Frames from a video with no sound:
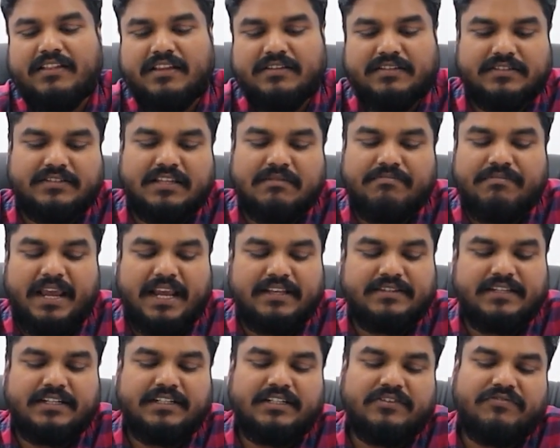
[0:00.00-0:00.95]
This is the
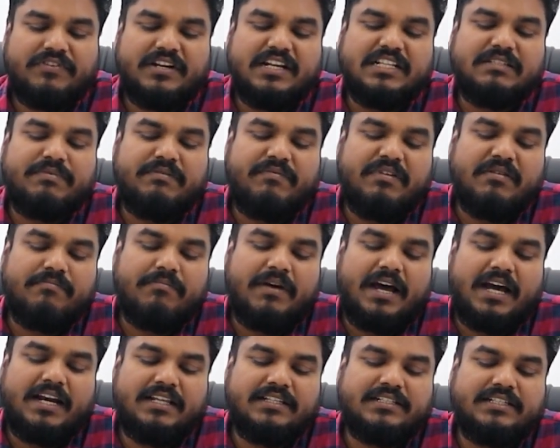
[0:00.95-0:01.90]
basic difference between
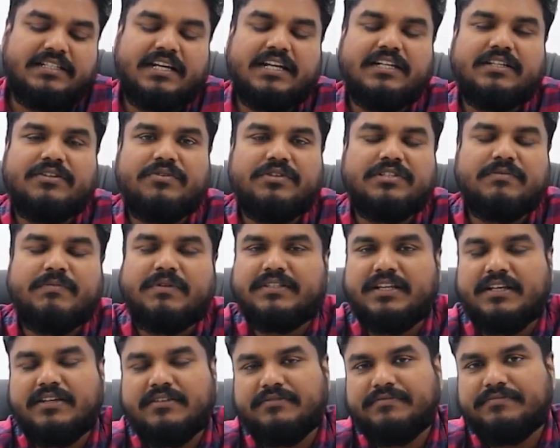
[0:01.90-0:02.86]
ballistic and cruise
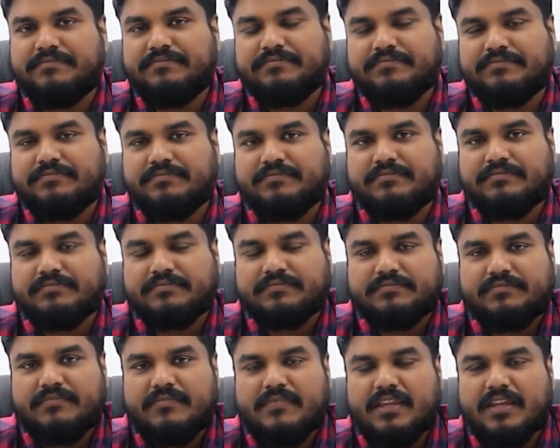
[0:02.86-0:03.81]
missile.
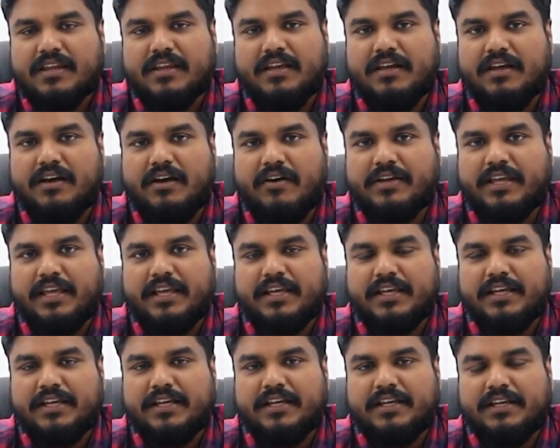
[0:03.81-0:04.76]

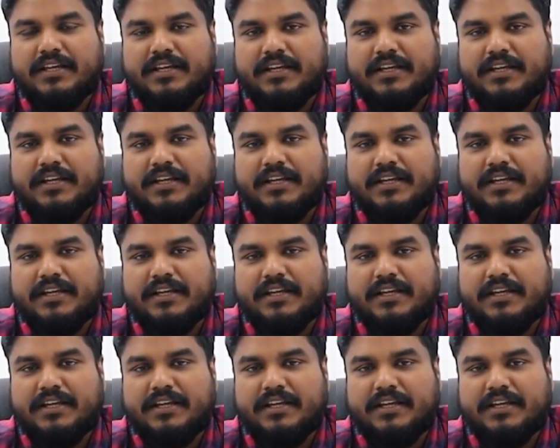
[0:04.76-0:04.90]
Okay.